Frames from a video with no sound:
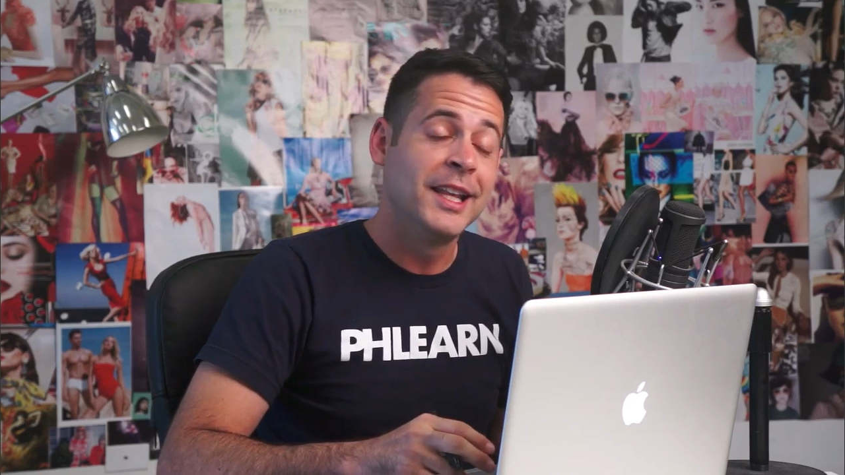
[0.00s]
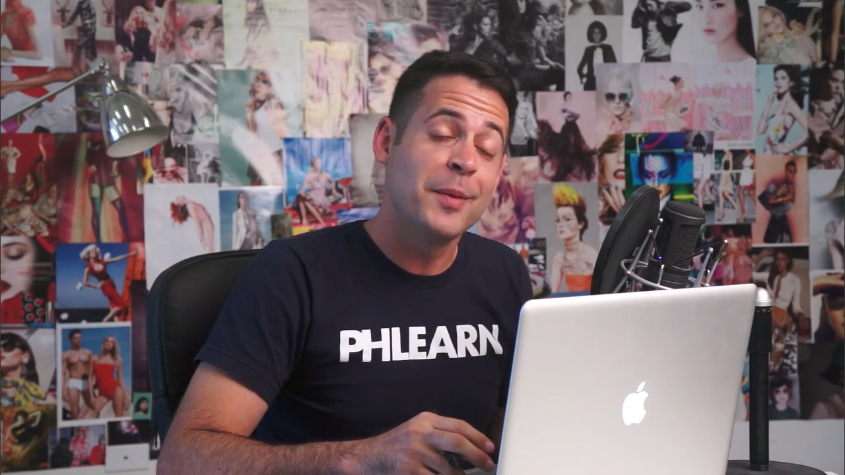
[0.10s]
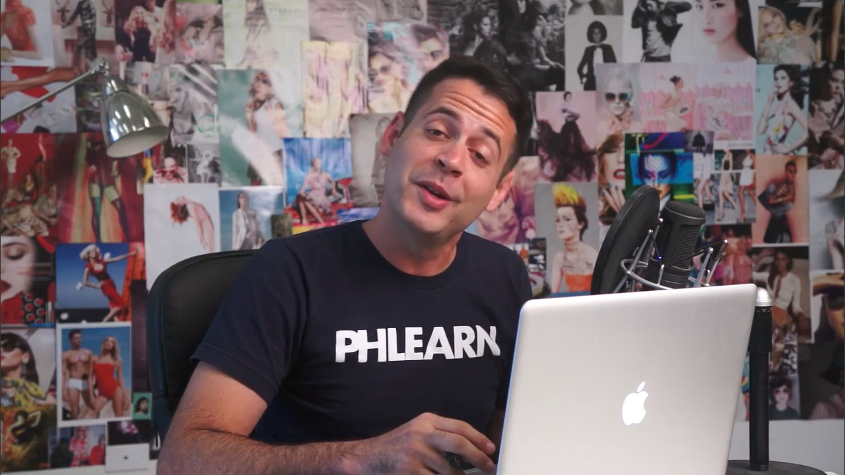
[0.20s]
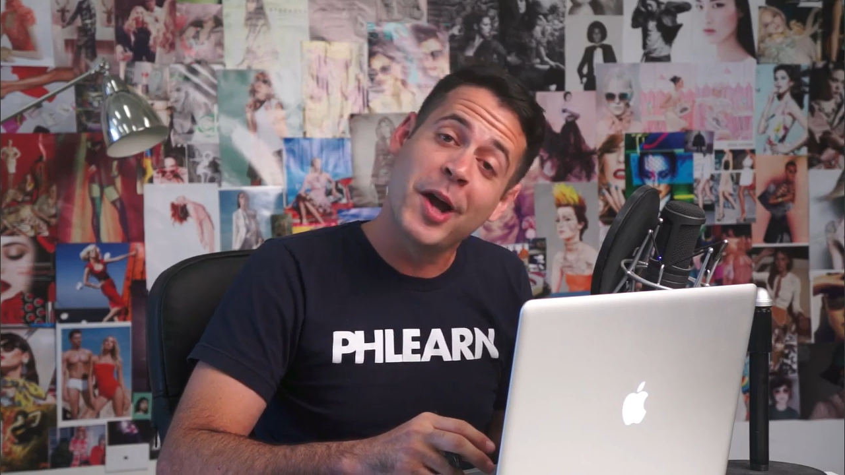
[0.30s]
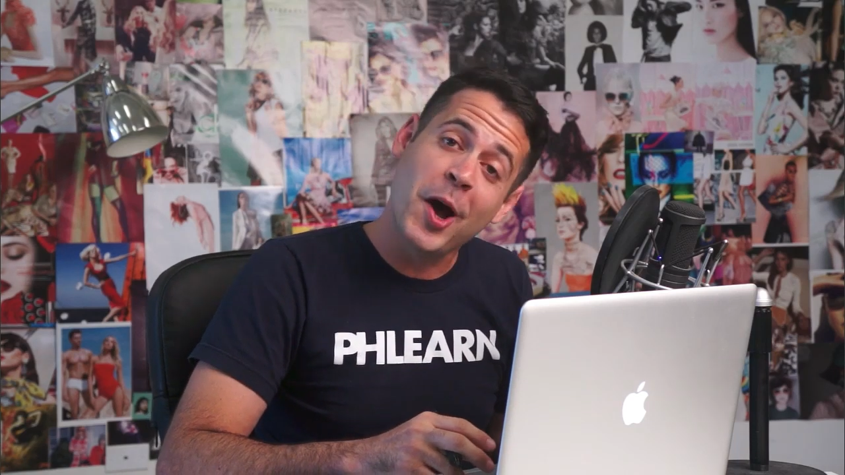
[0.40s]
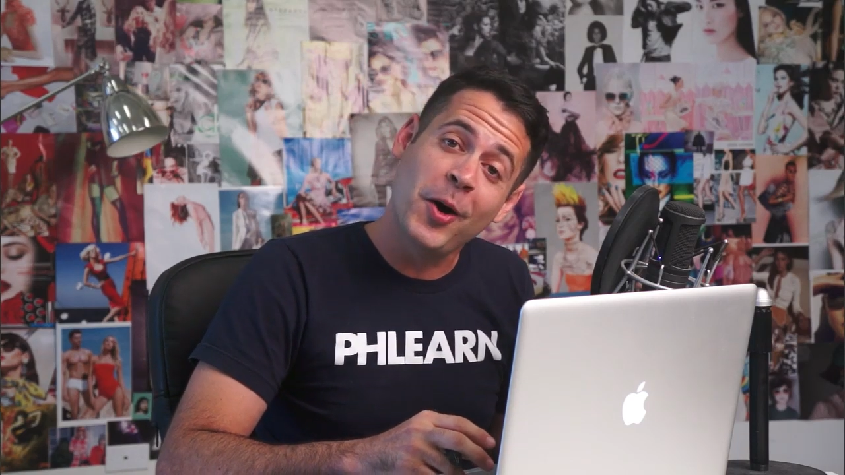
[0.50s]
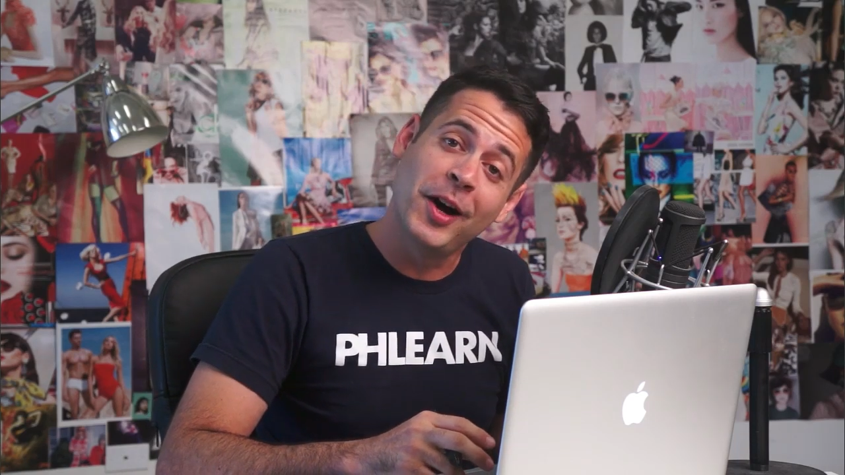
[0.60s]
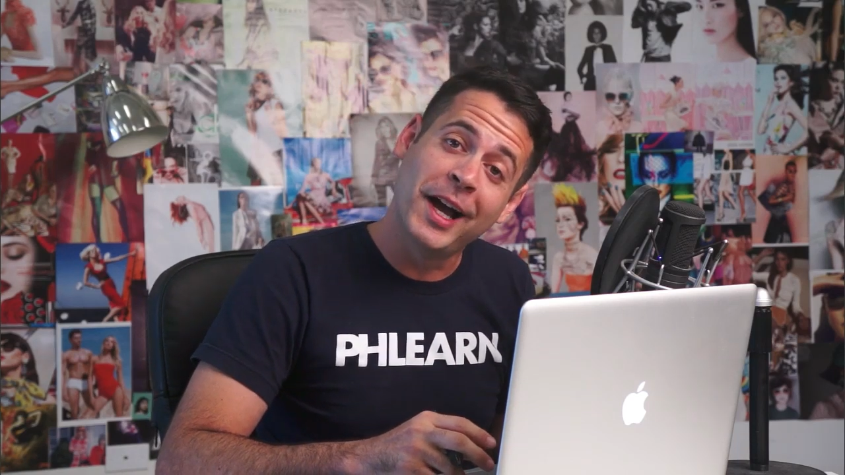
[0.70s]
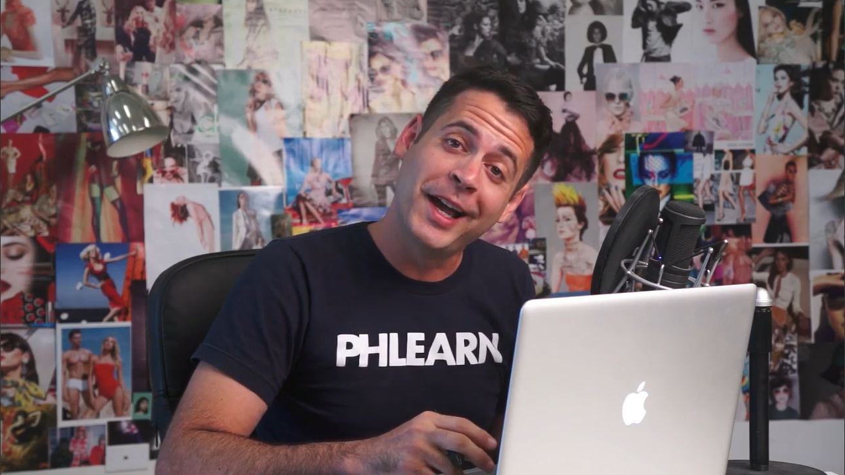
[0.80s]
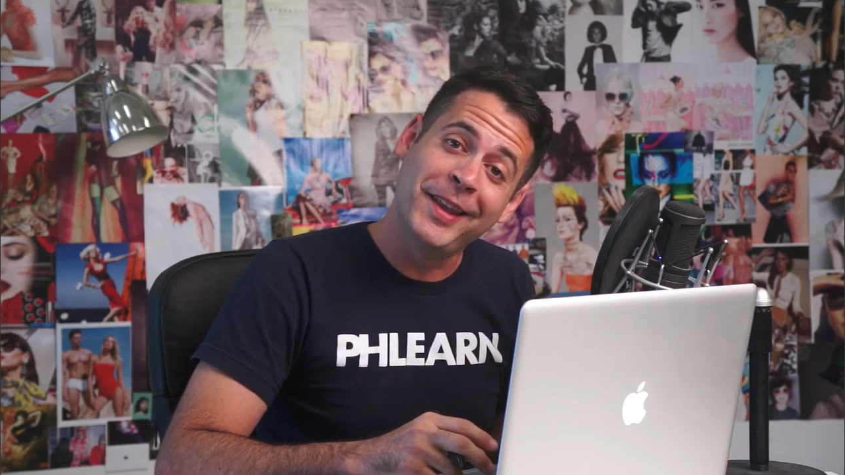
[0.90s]
let me know,
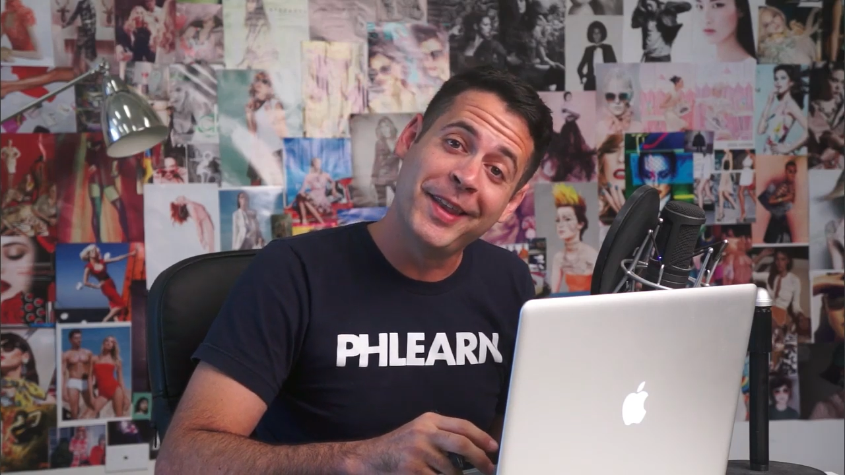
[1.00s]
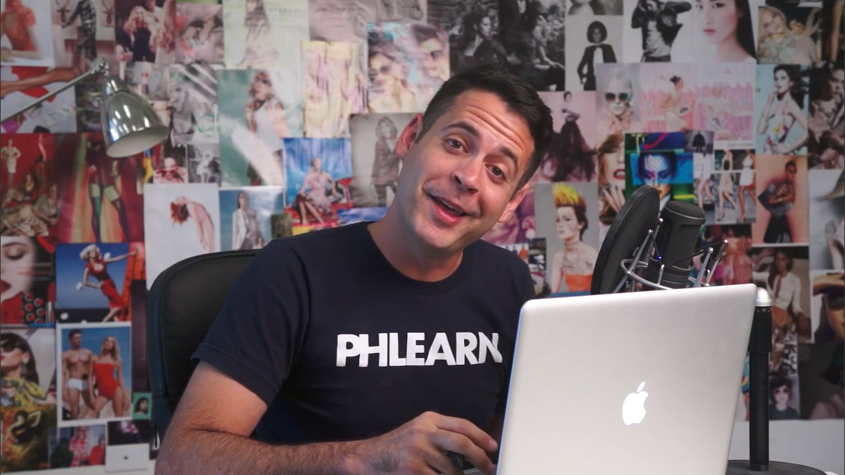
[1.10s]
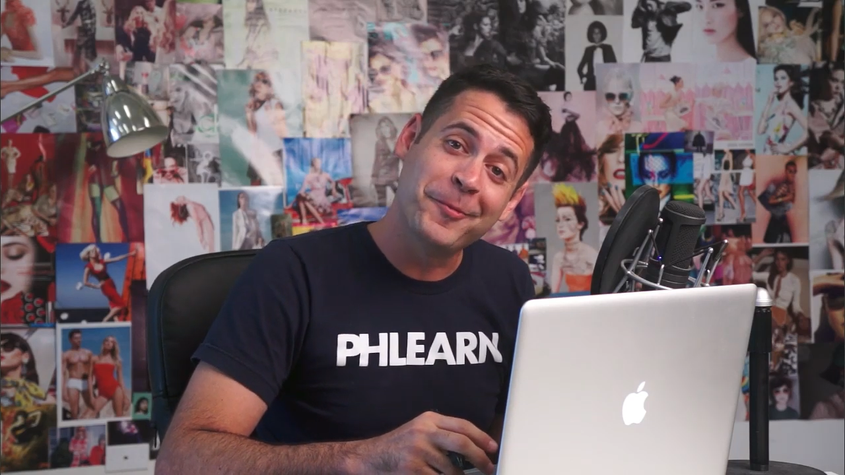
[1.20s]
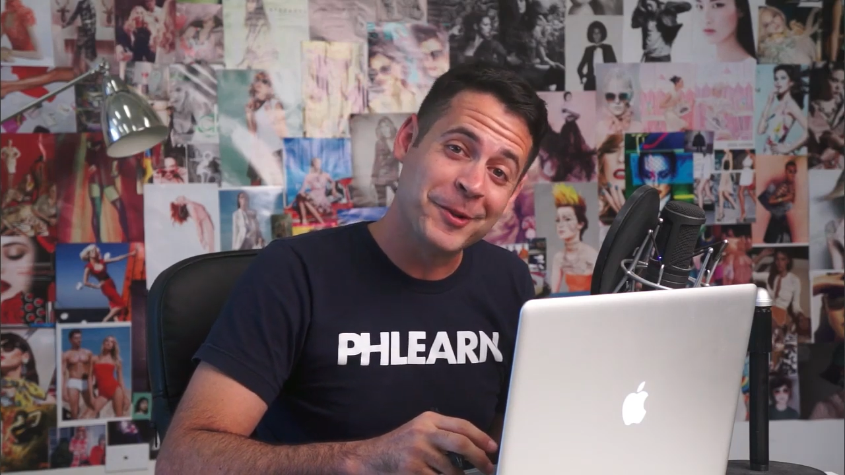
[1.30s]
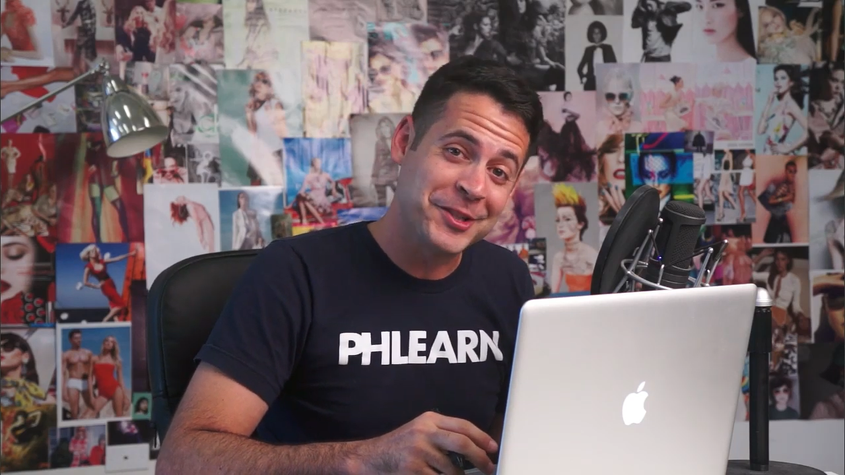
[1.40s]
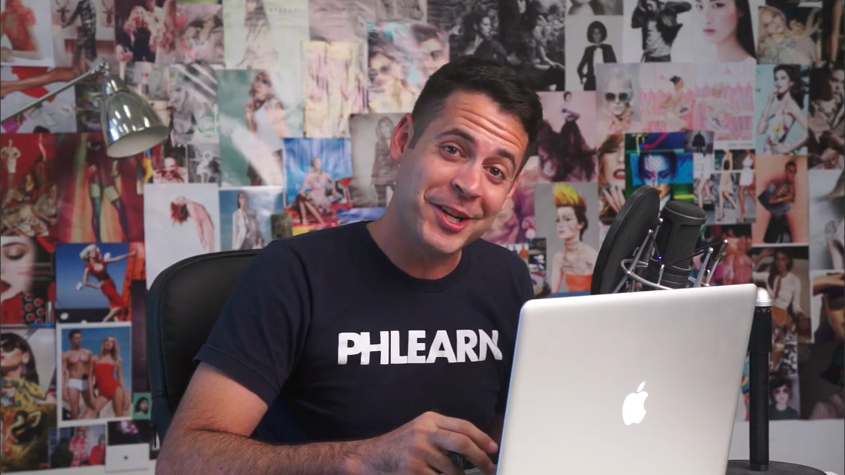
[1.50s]
and then we'll